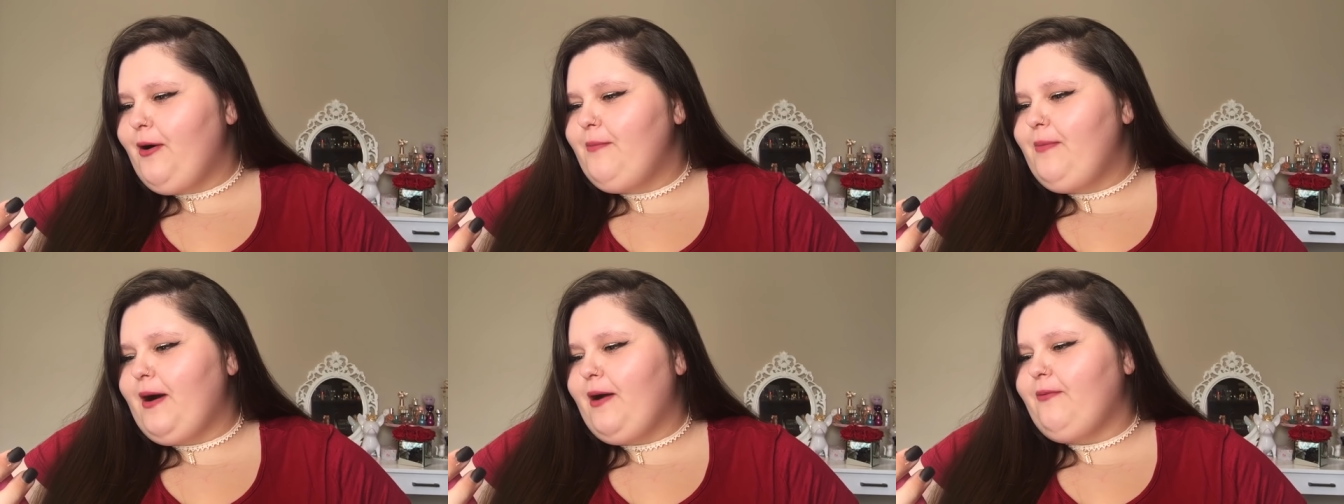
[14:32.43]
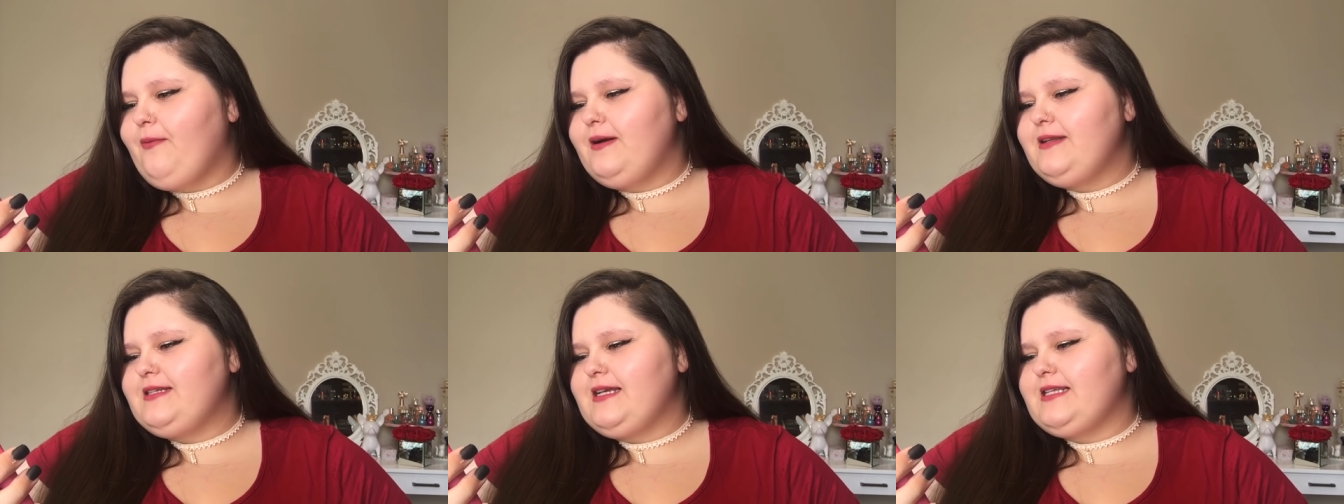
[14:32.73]
about
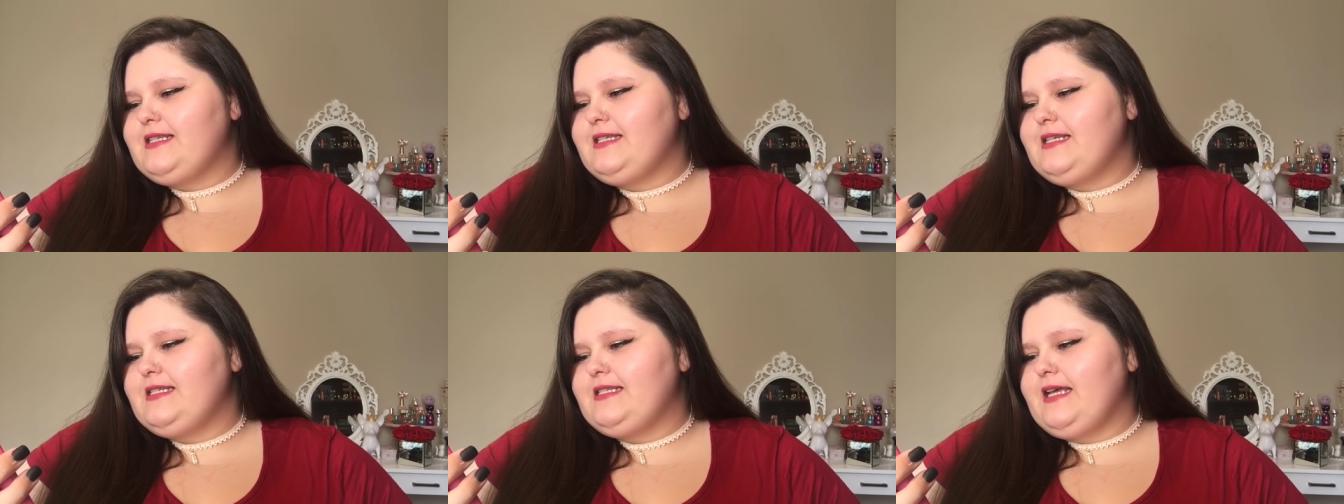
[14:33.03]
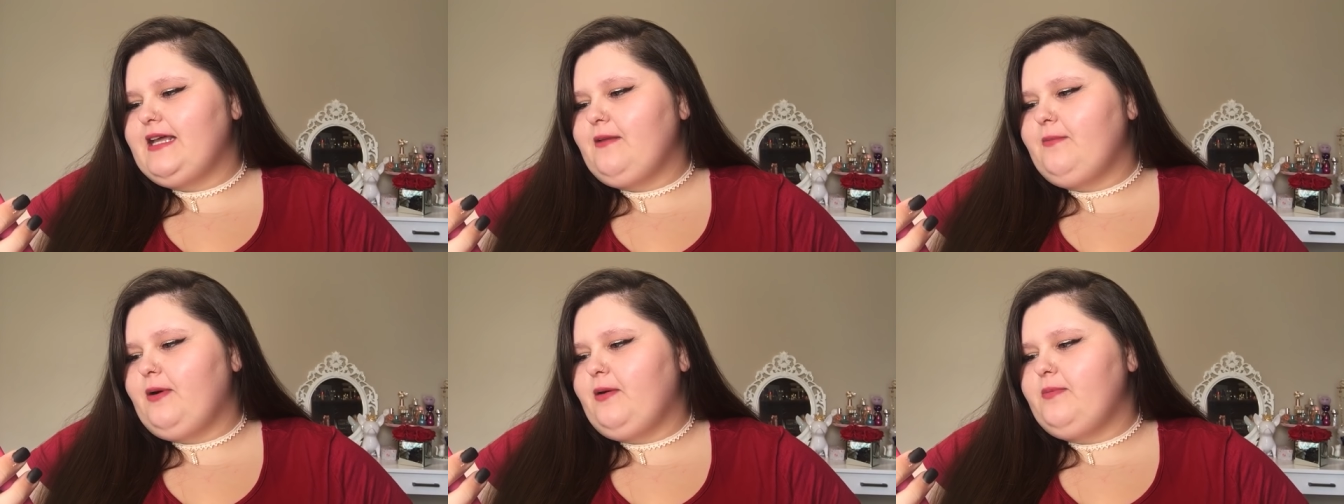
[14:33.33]
what Destiny
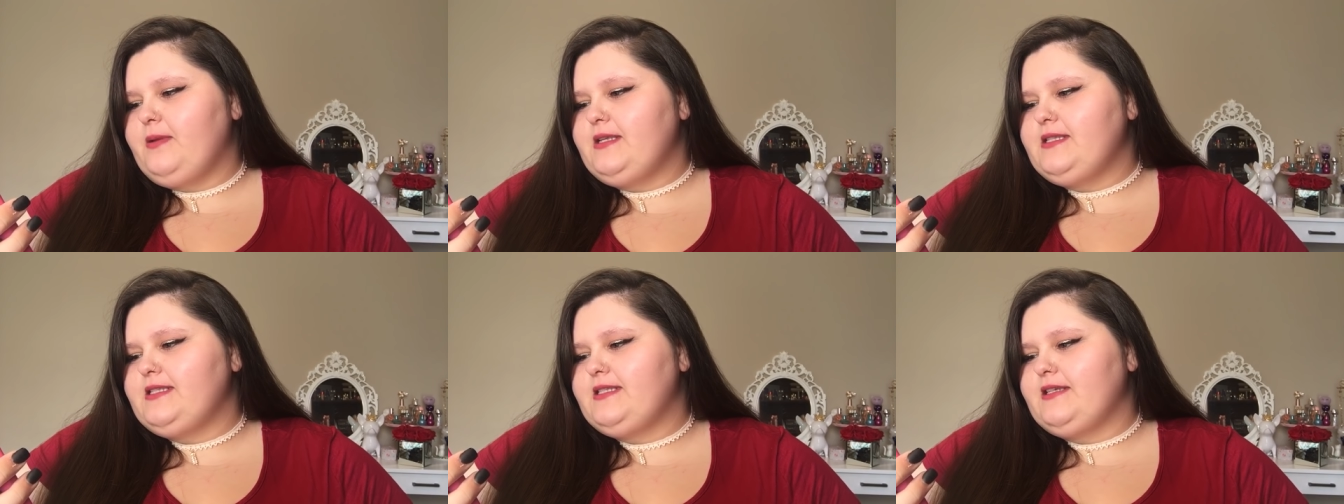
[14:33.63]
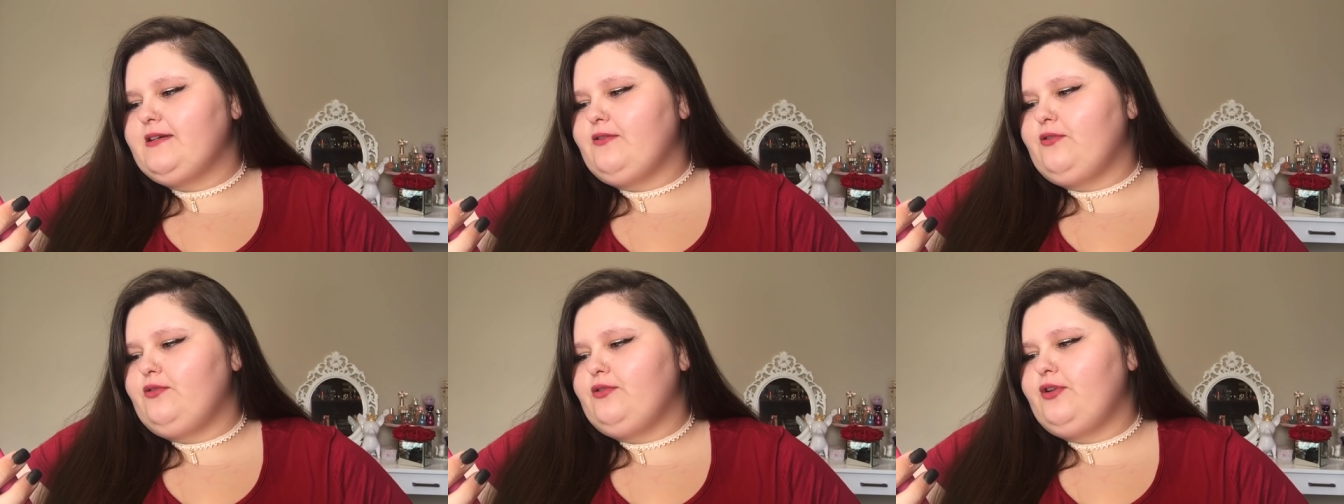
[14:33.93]
said about being
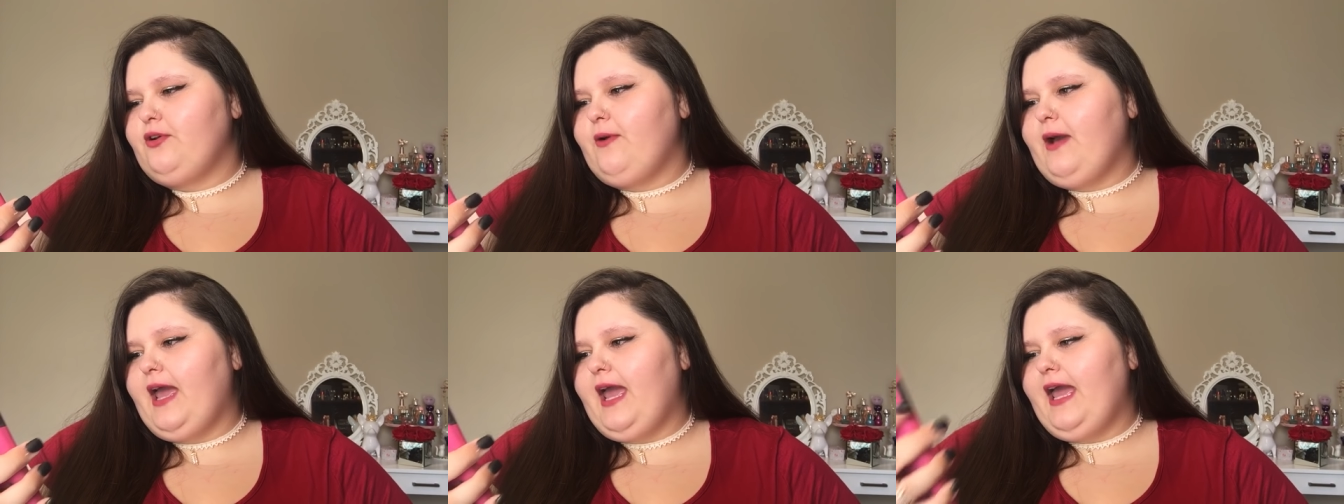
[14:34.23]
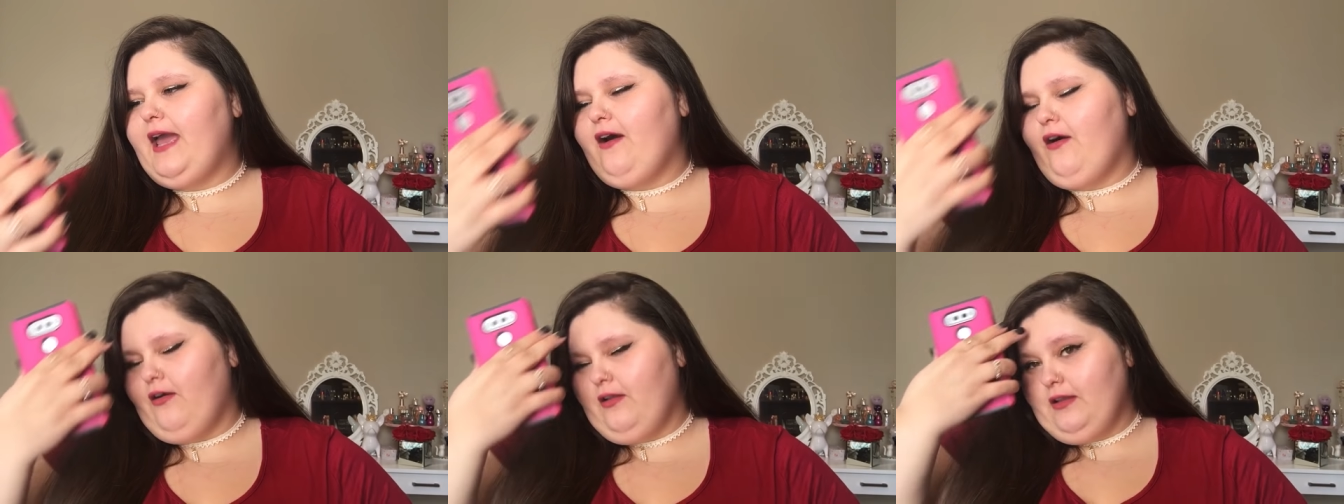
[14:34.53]
single? No
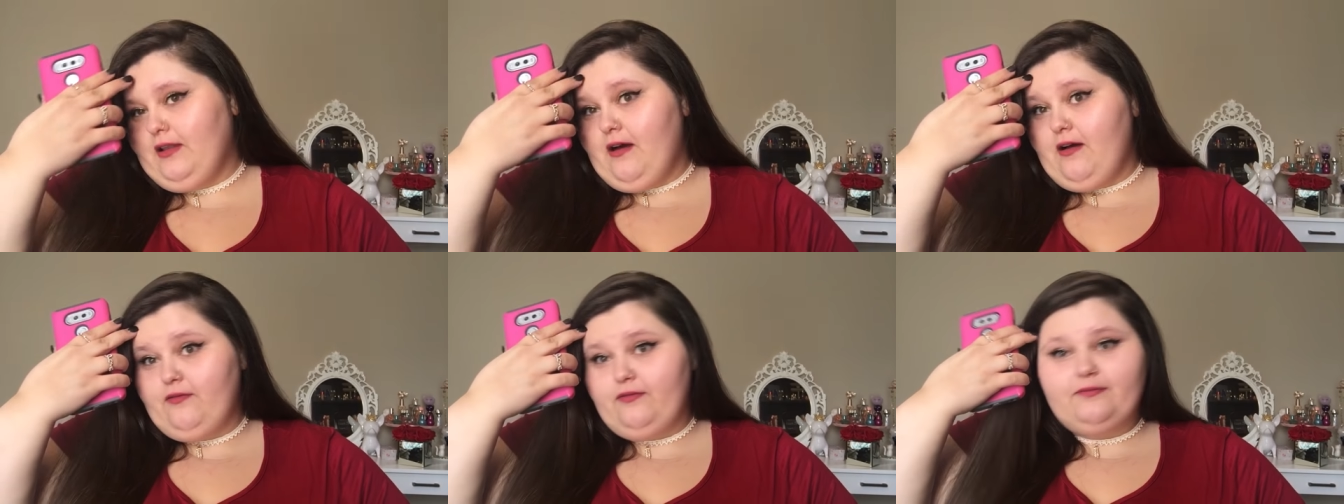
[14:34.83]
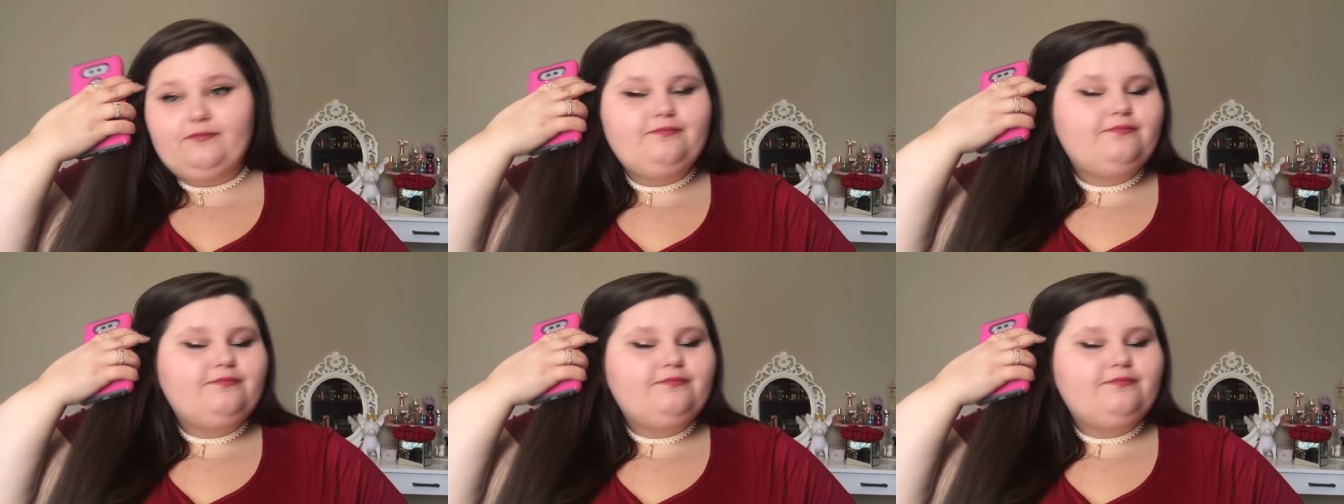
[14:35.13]
hate, all love.